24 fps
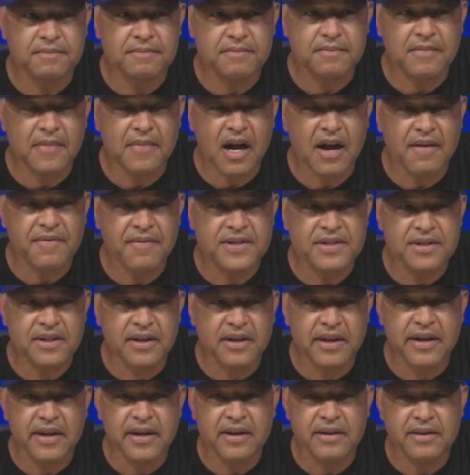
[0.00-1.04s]

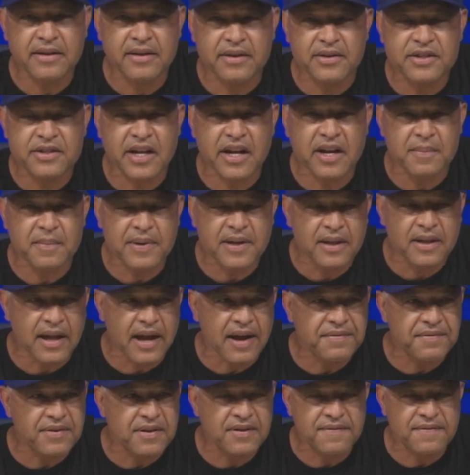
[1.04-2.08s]
obviously there's going to be
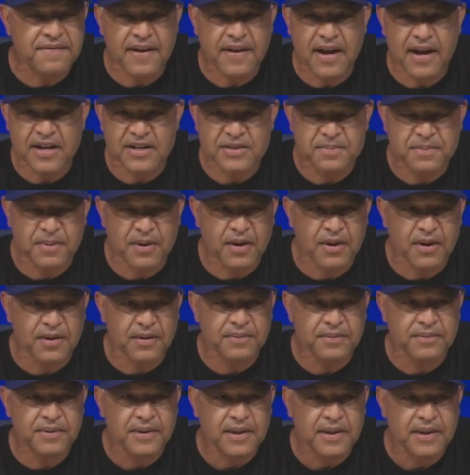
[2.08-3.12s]
life to the
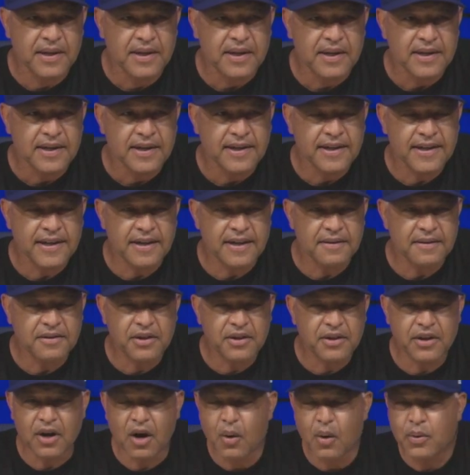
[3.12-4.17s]
fastball.
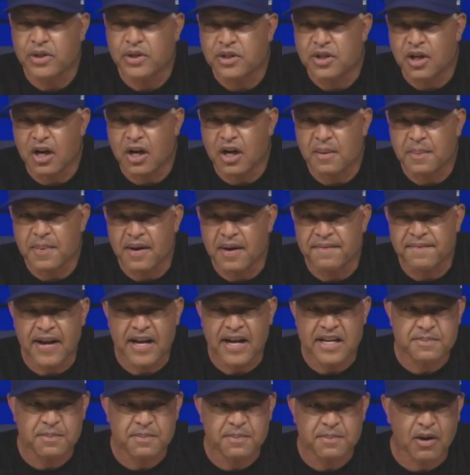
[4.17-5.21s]
You can always talk about
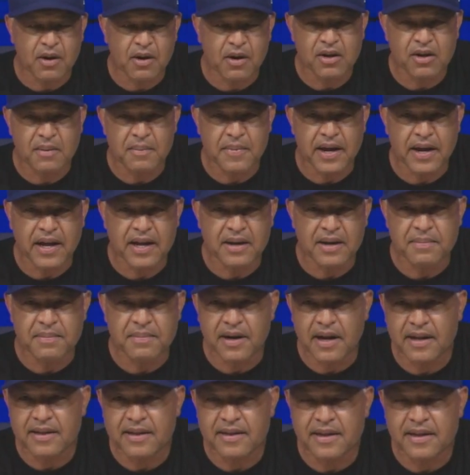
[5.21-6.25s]
fastball command, but
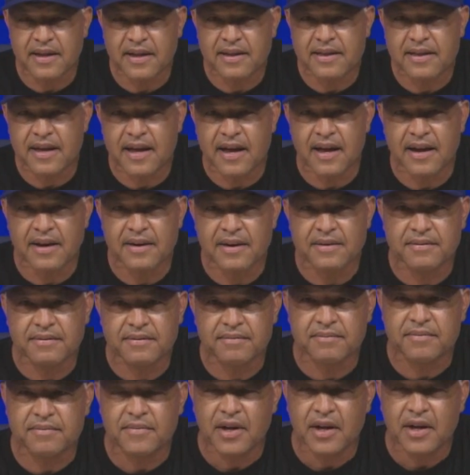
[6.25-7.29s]
I think that
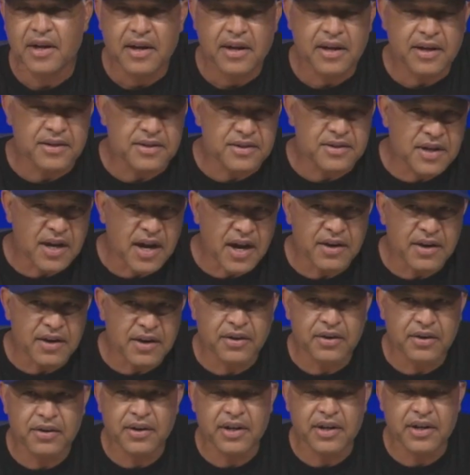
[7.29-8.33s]
his
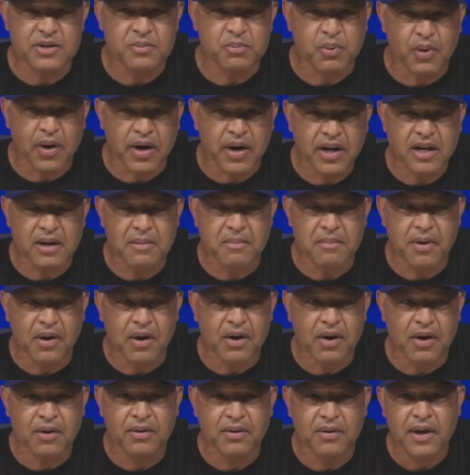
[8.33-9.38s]
cutter, his breaking
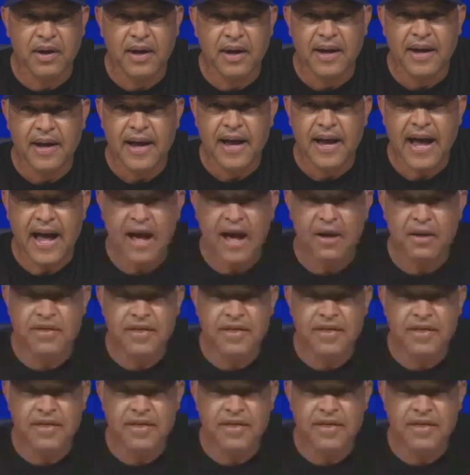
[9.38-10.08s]
ball, how